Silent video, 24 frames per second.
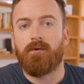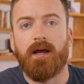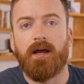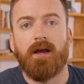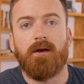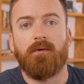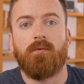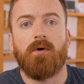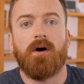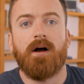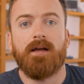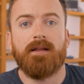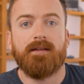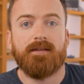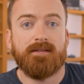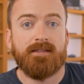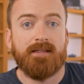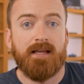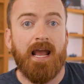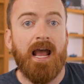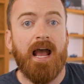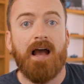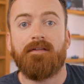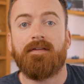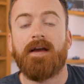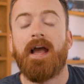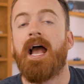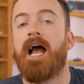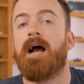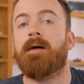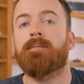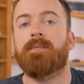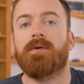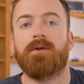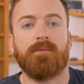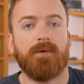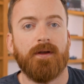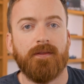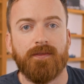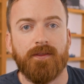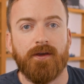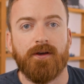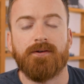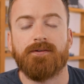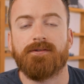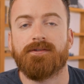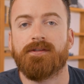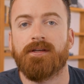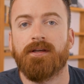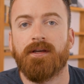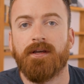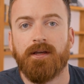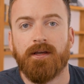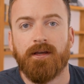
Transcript: I want to have happen with those.